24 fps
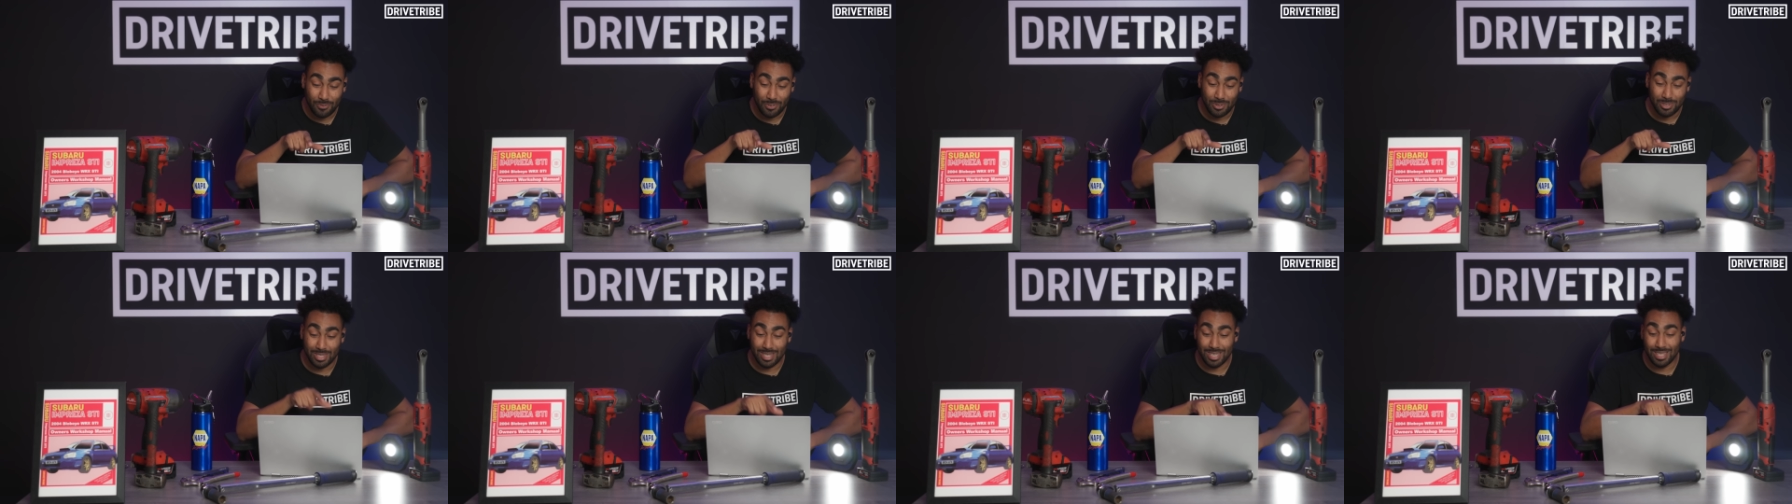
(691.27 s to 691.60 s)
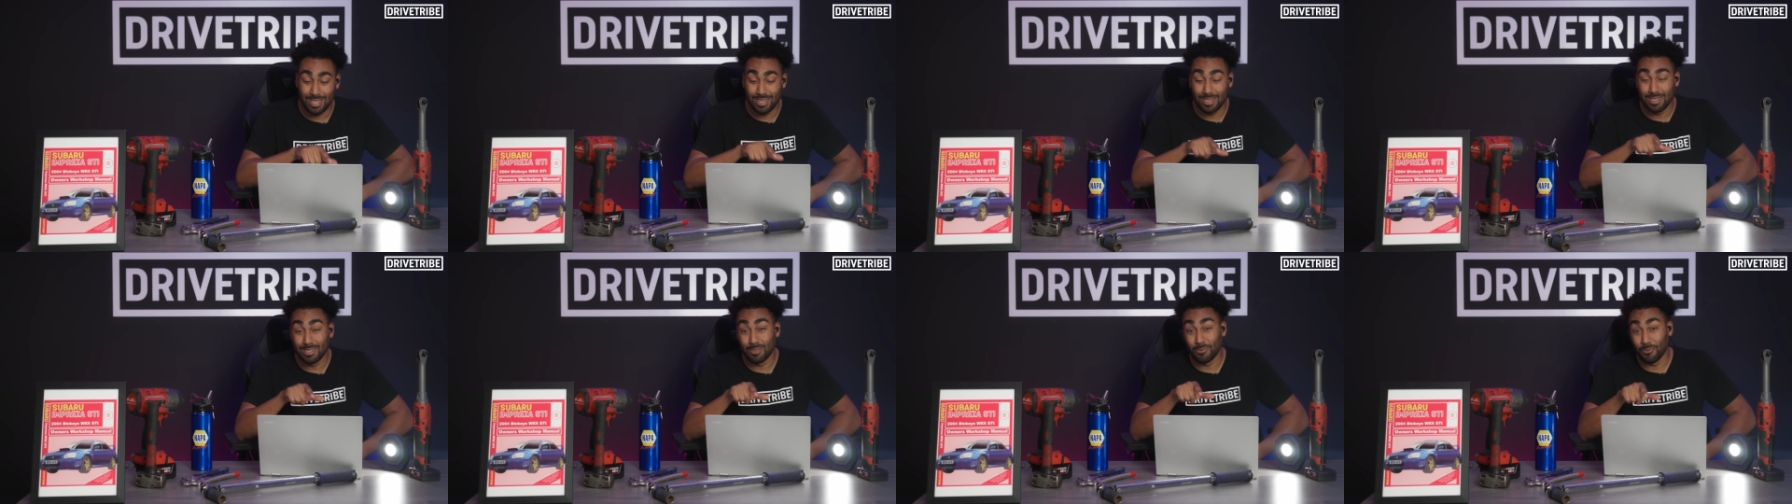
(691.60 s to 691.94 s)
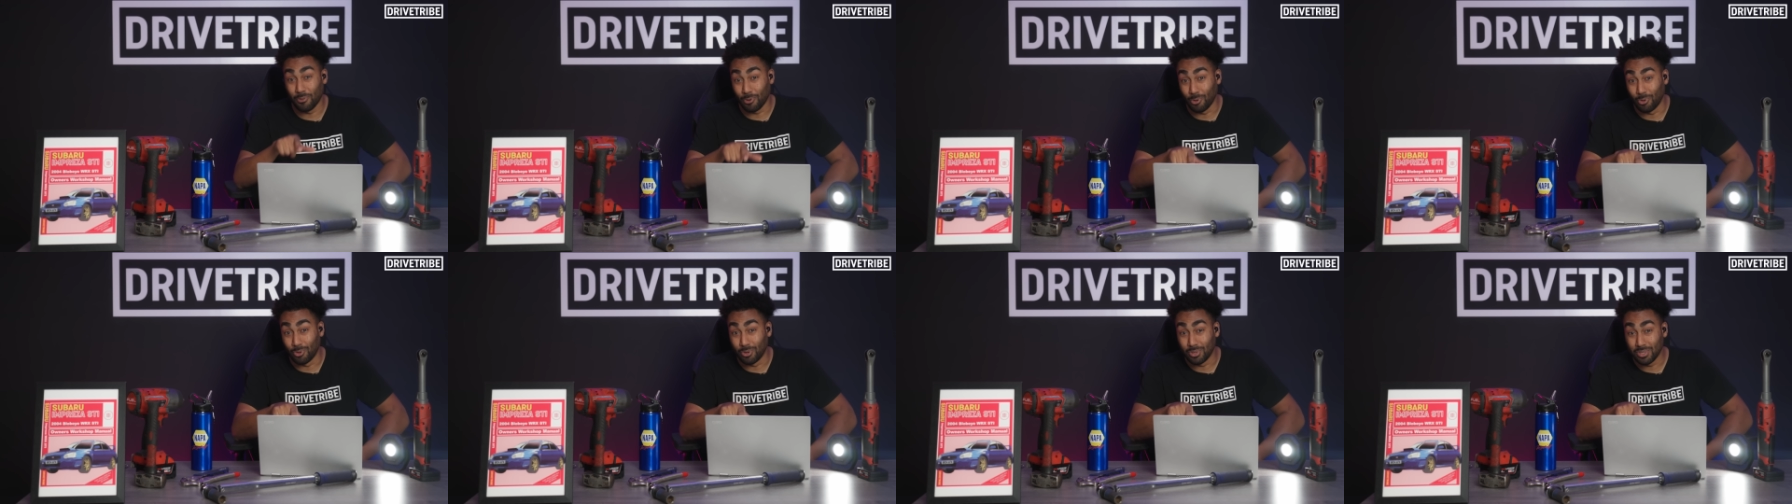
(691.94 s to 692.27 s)
you see these
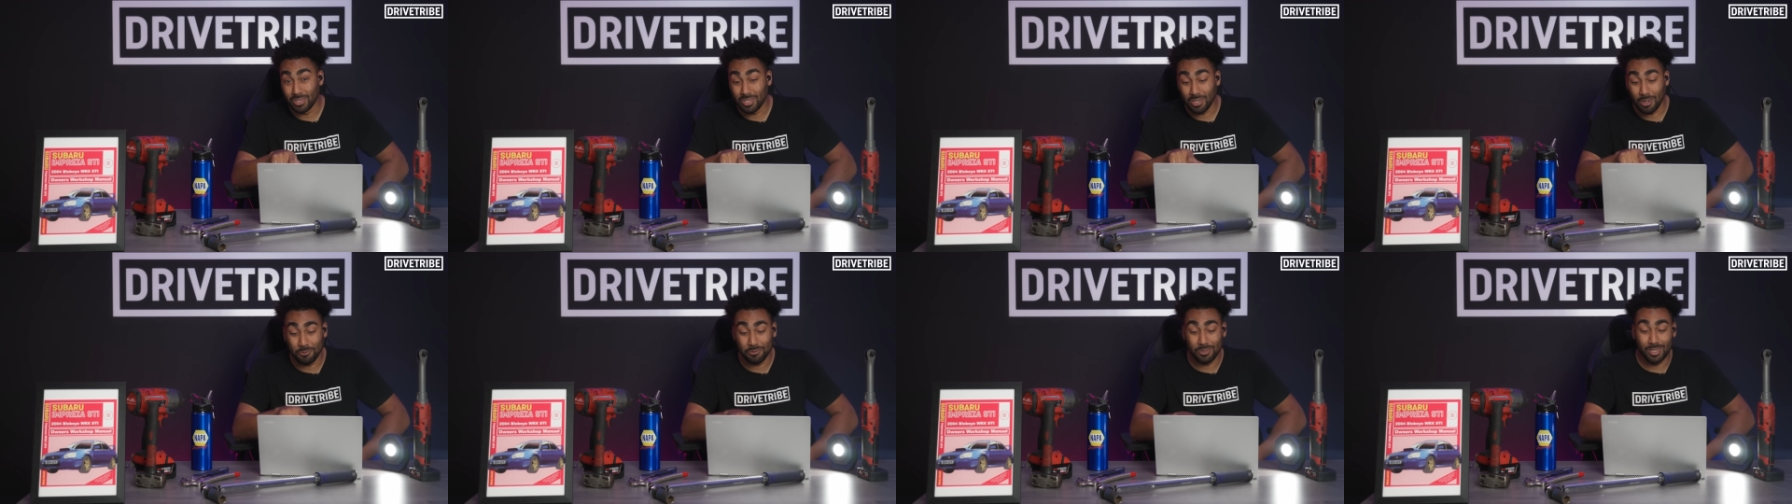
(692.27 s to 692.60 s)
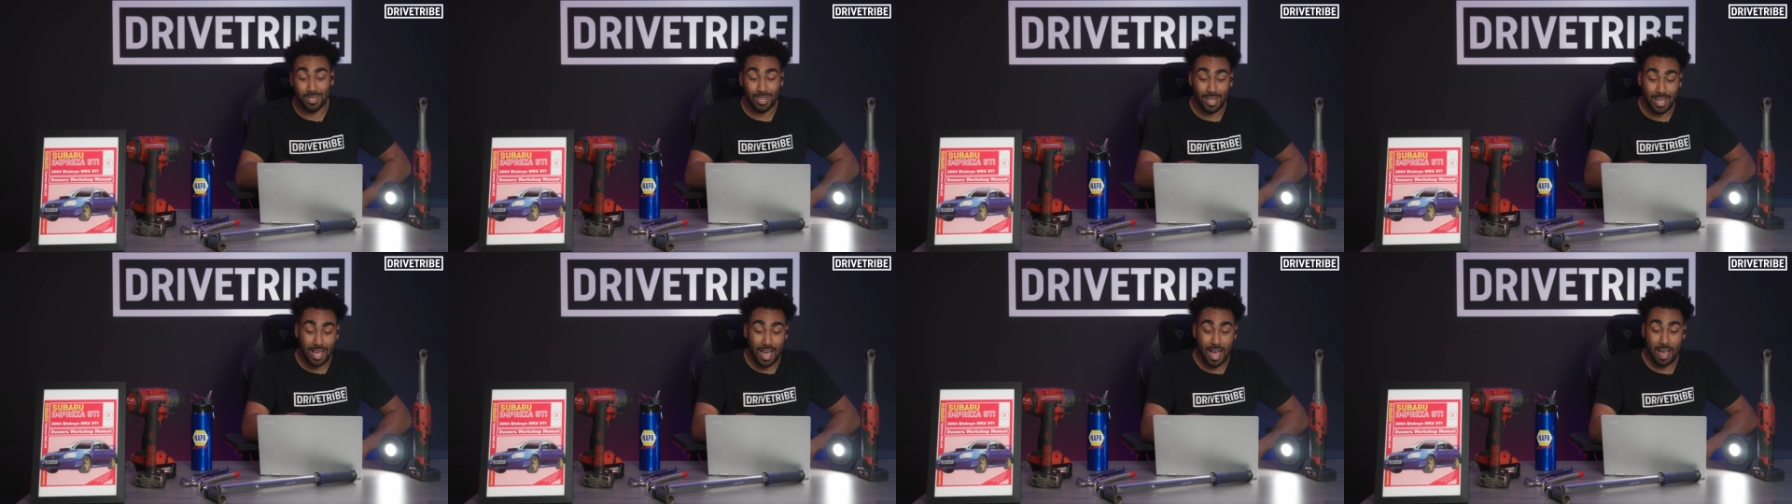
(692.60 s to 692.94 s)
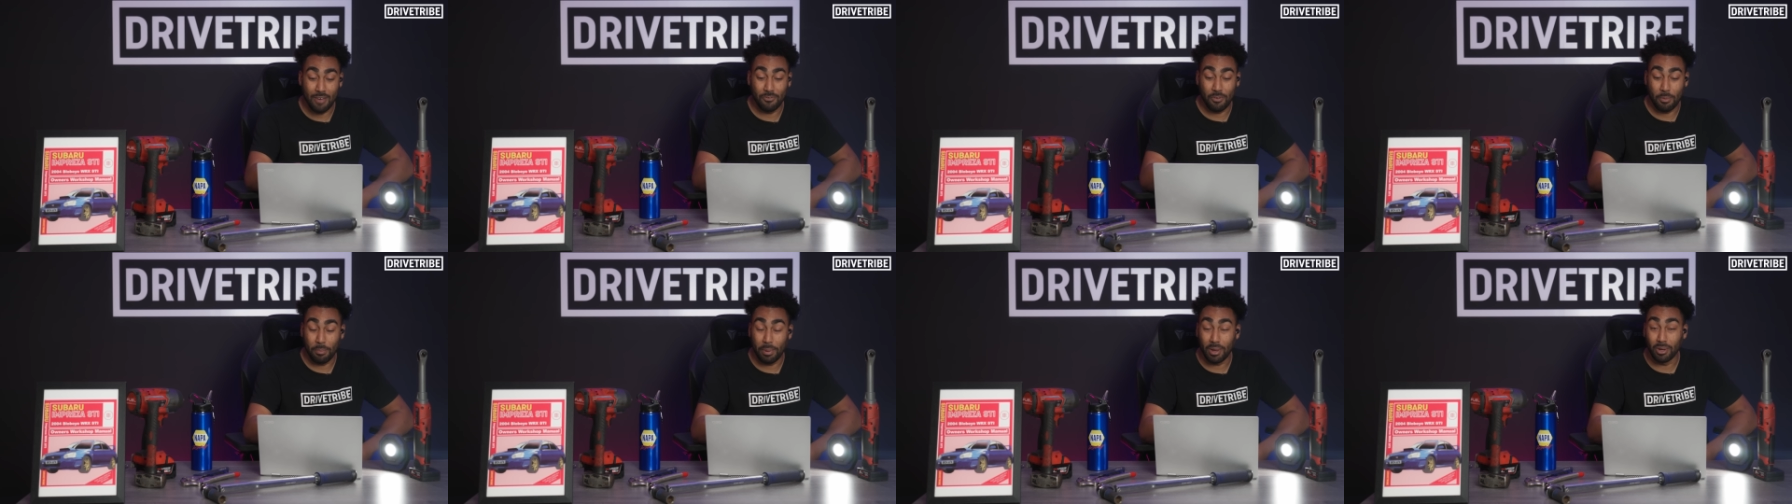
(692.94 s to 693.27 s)
Fords, often they
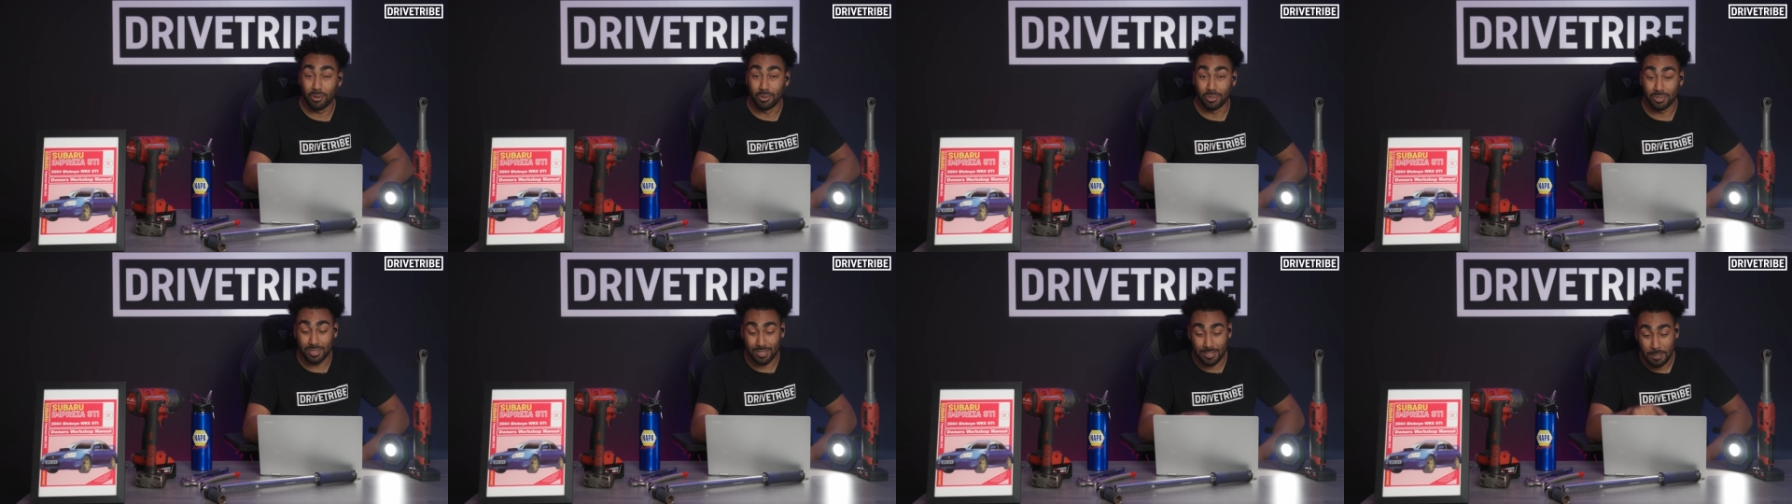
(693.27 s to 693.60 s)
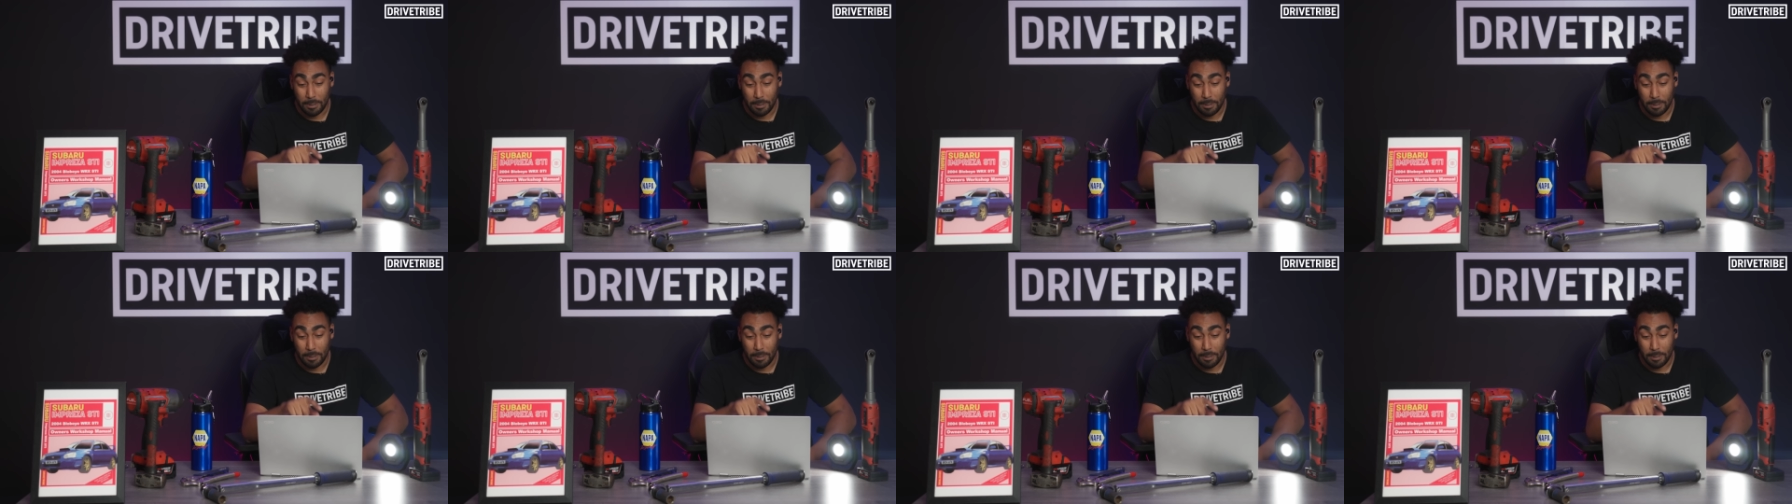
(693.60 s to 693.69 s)
have a post